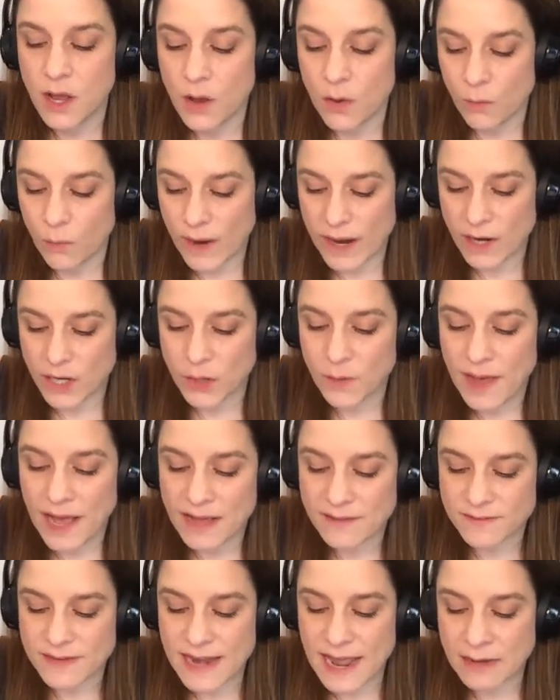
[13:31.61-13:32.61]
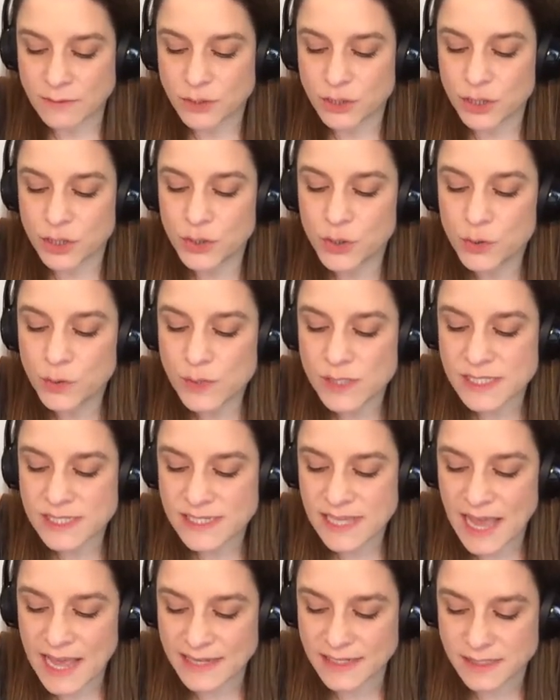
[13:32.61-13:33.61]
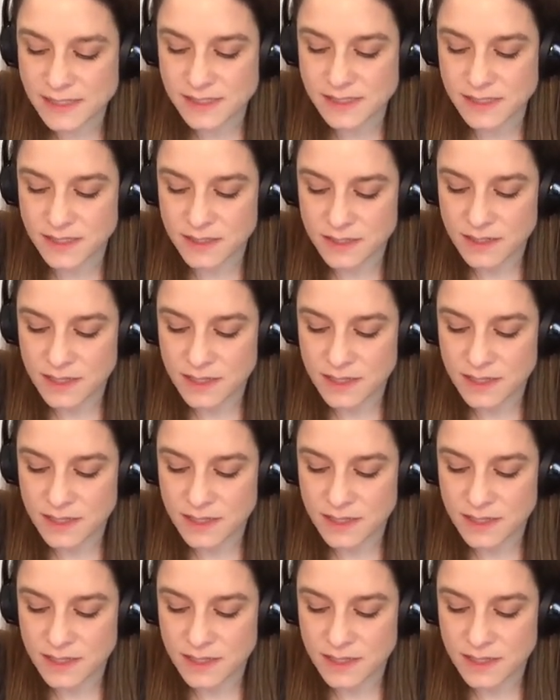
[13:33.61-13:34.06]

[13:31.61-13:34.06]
where you have now two sets